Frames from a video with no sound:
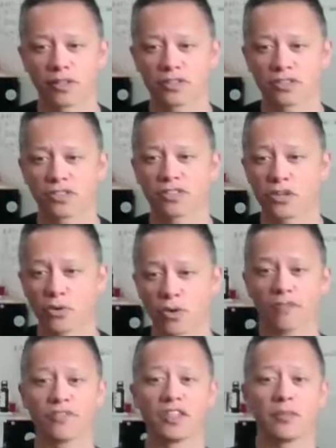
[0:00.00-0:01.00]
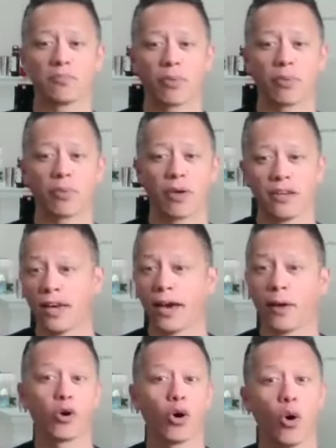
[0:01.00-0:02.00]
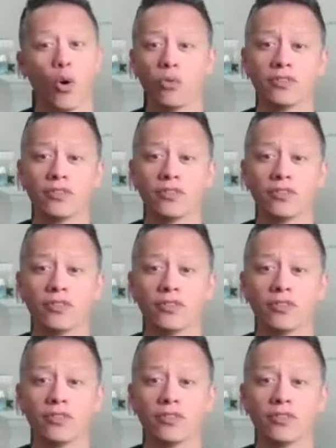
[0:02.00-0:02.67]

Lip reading: let's just say you have knee pain and we only